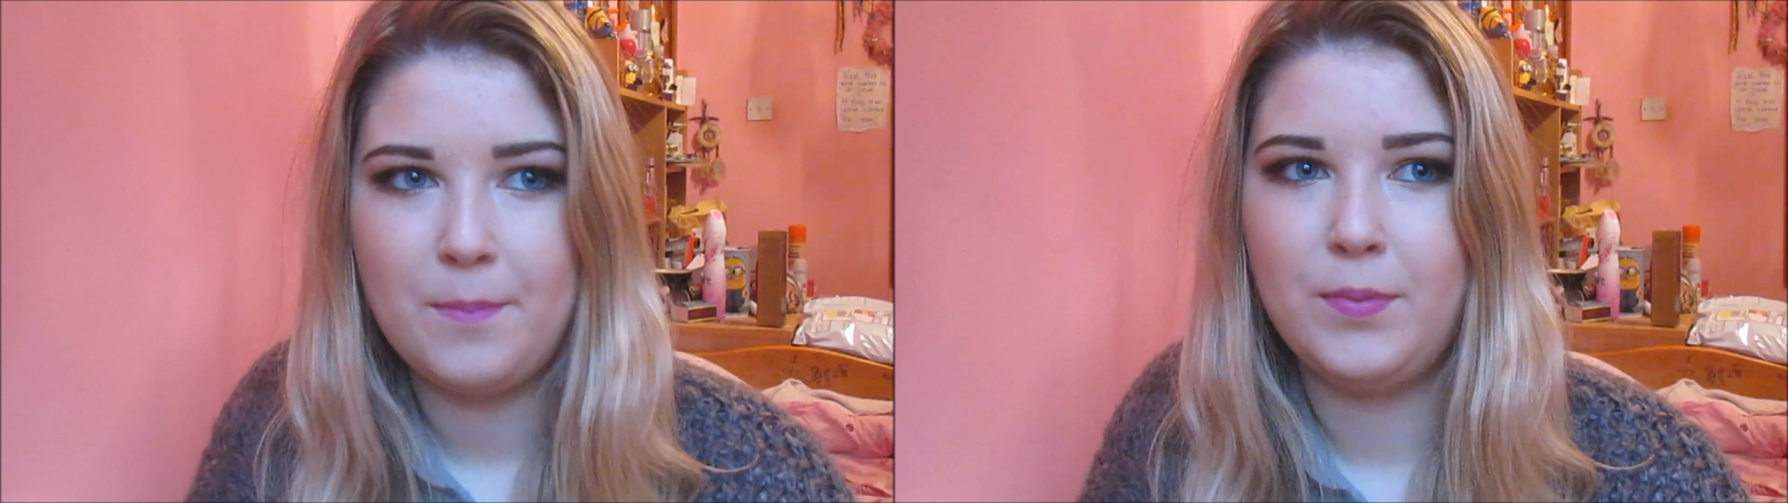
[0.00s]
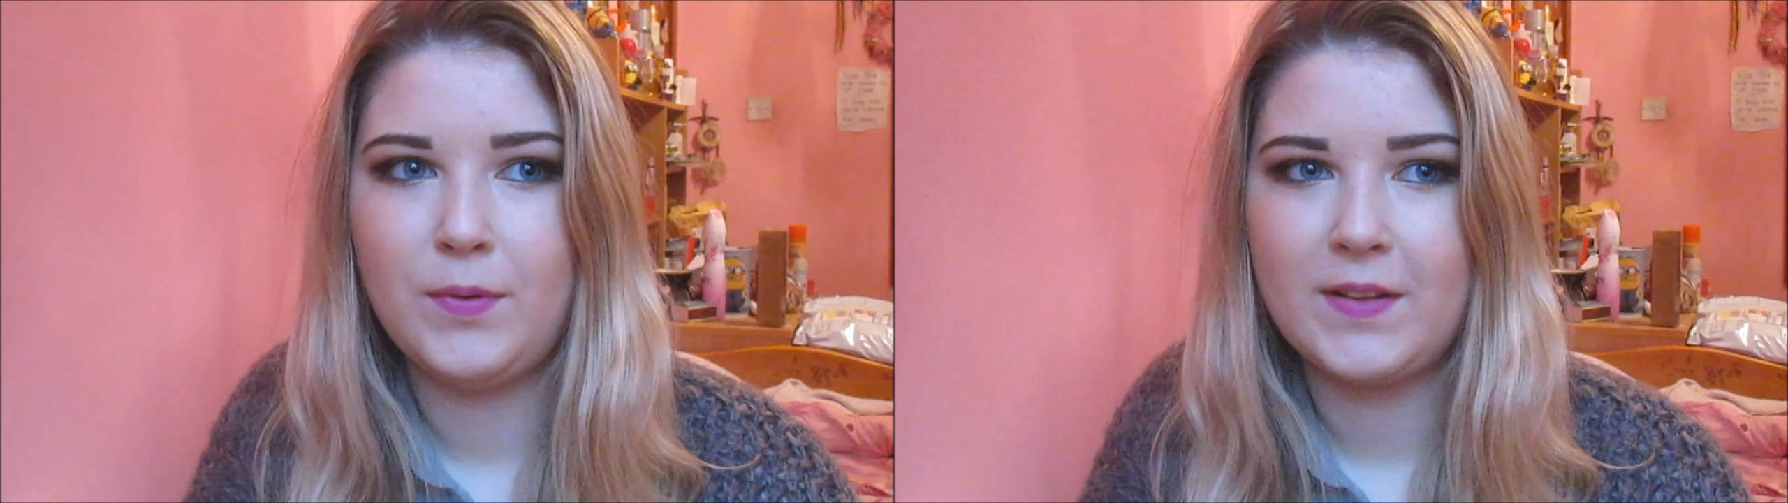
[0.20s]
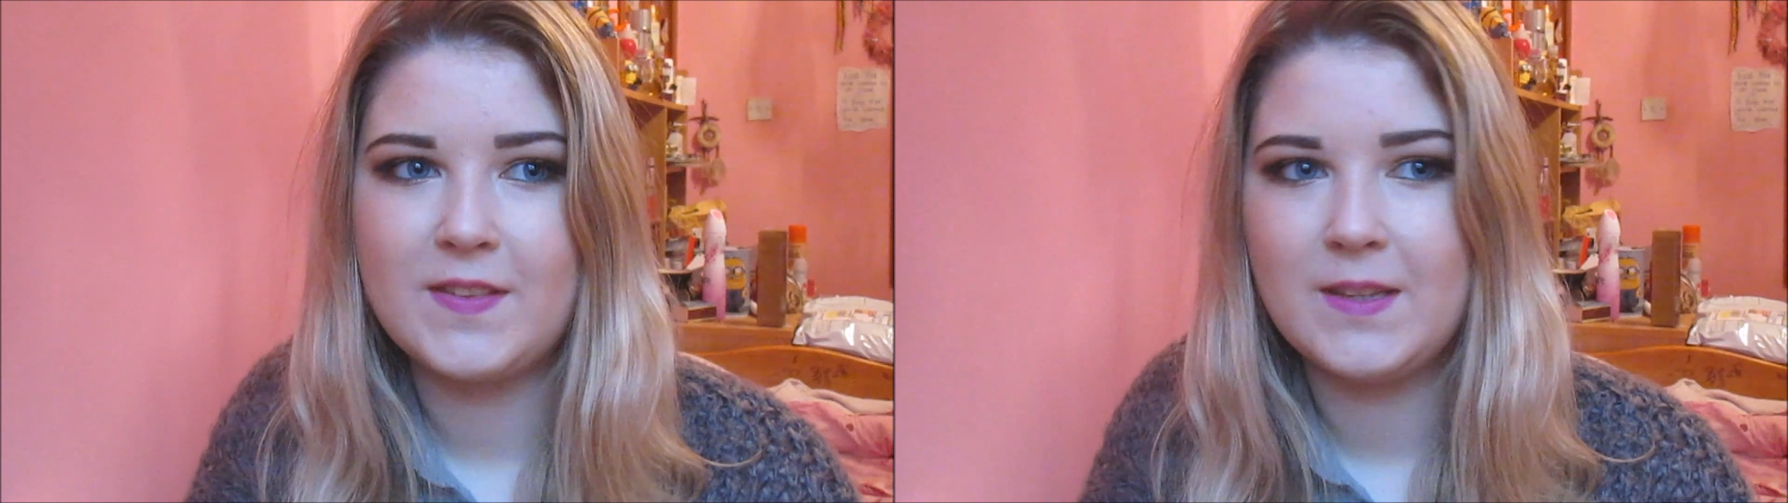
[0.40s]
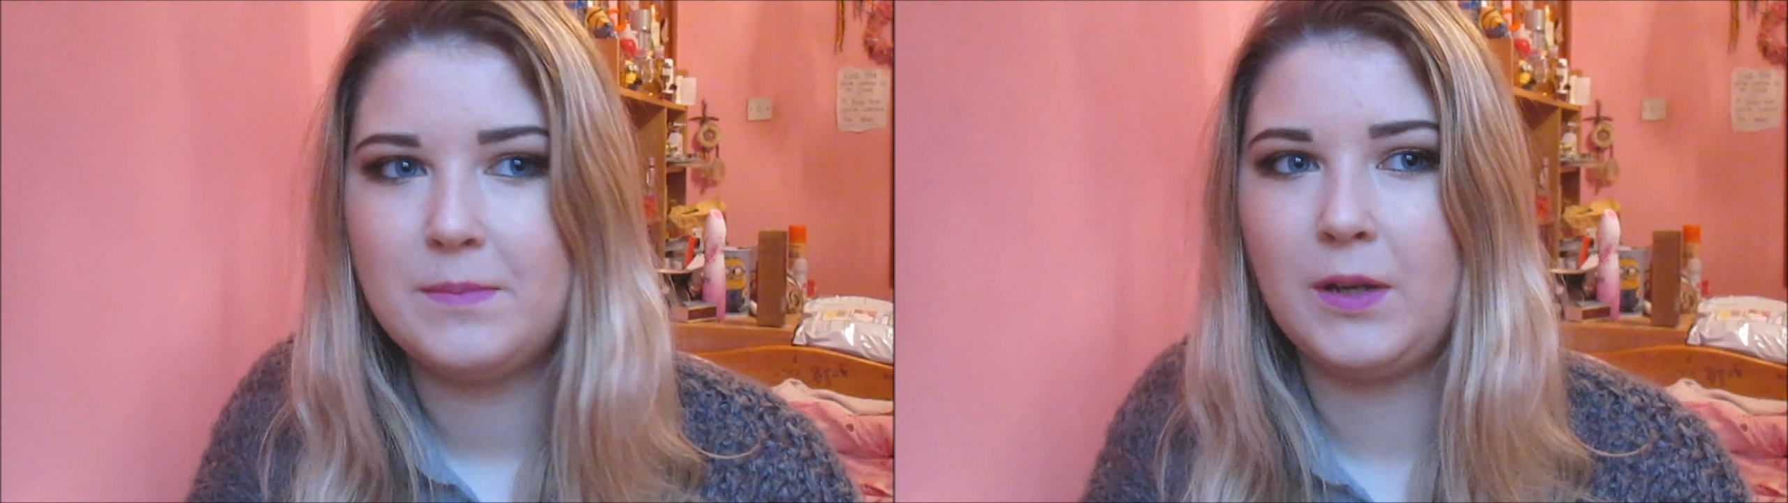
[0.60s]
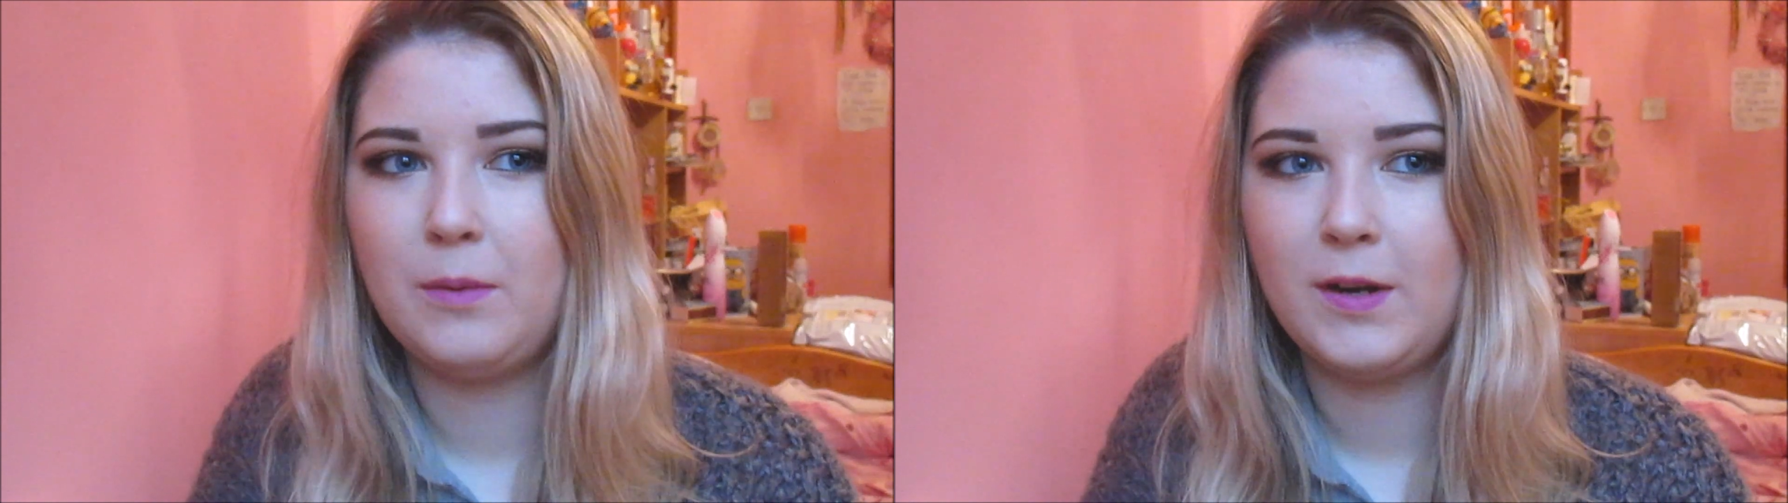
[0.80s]
but at the same
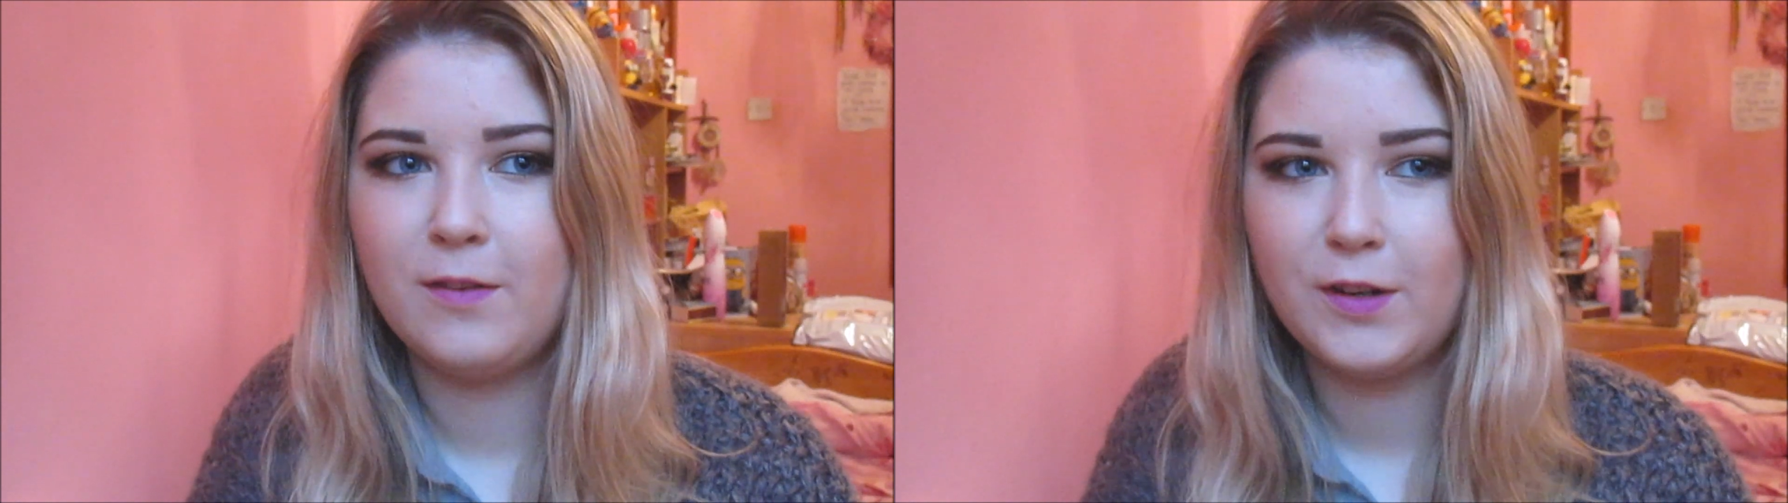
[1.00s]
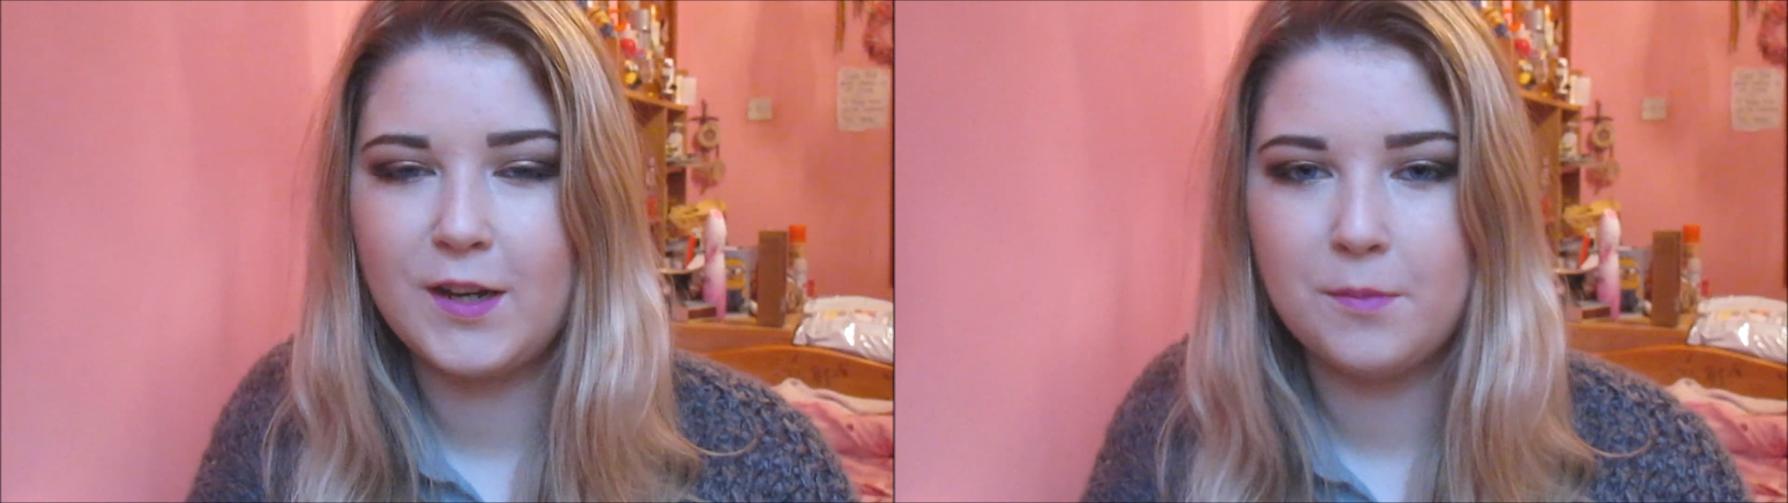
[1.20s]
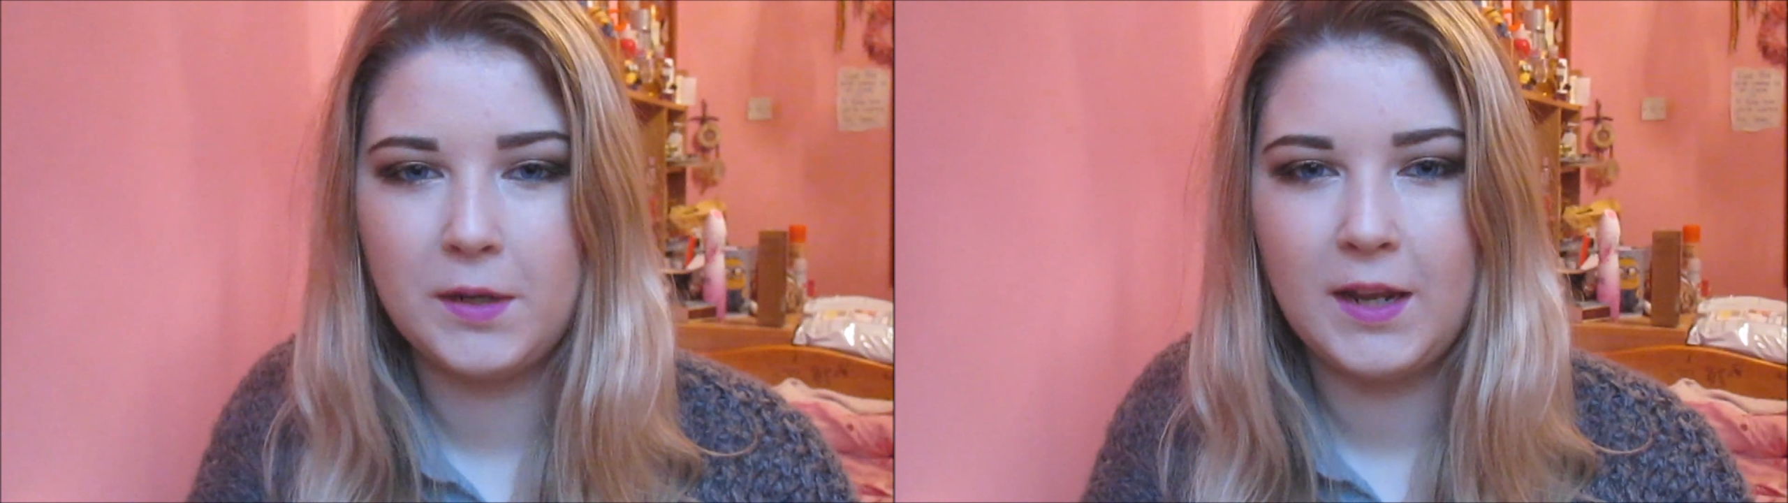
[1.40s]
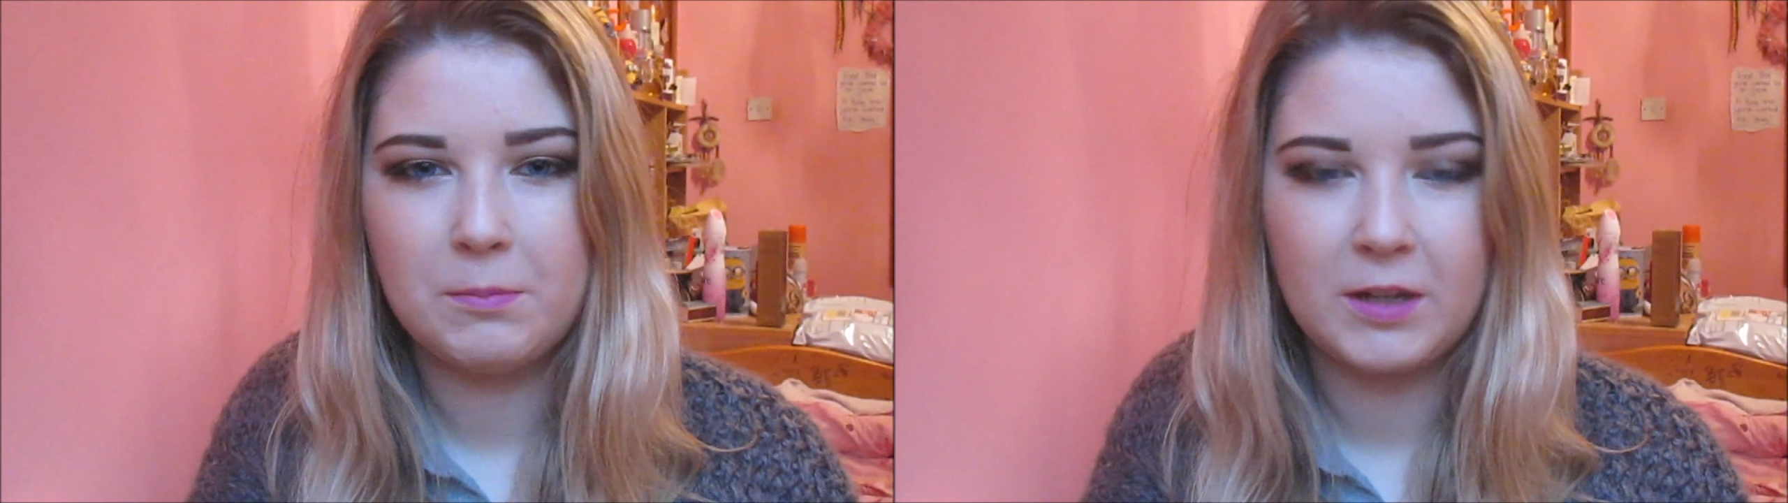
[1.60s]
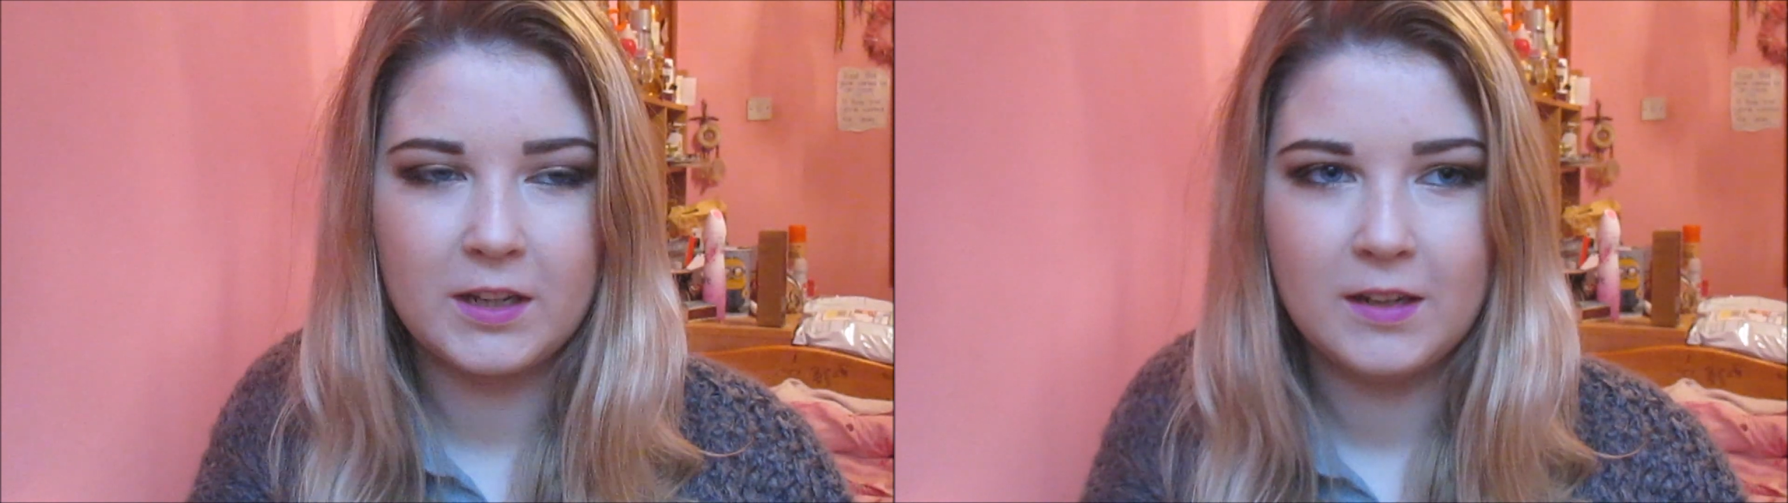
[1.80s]
time, whenever I hear my name,
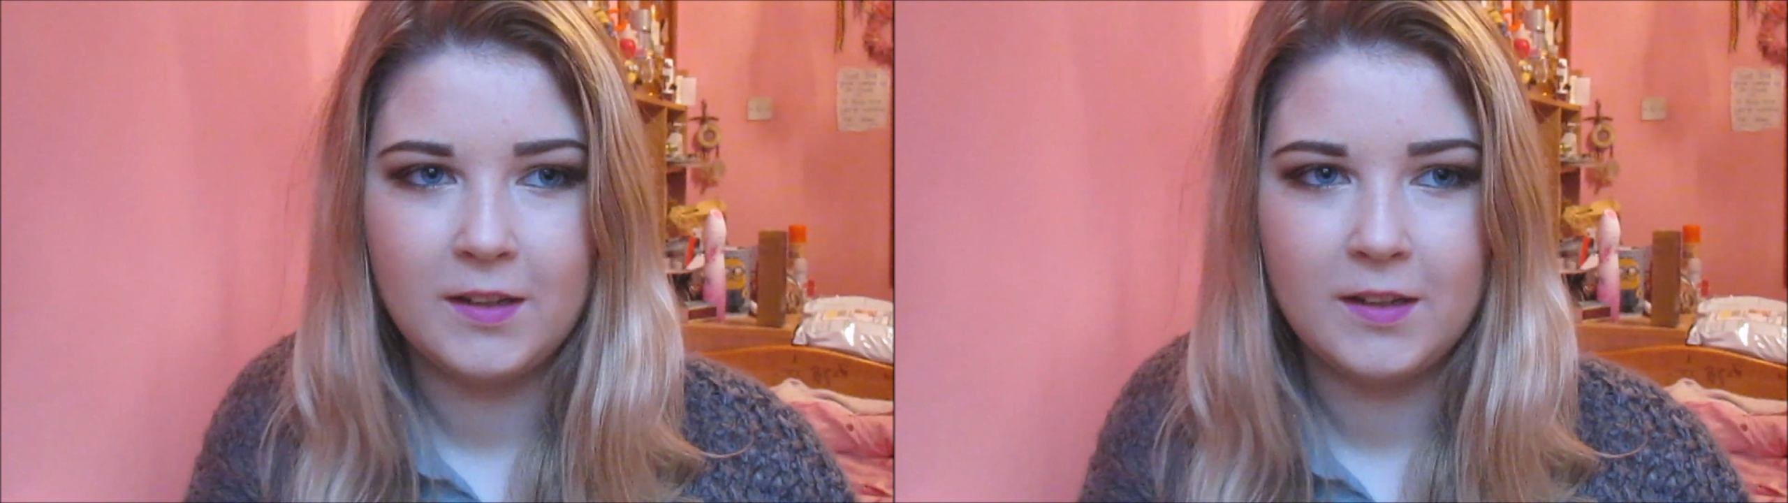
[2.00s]
like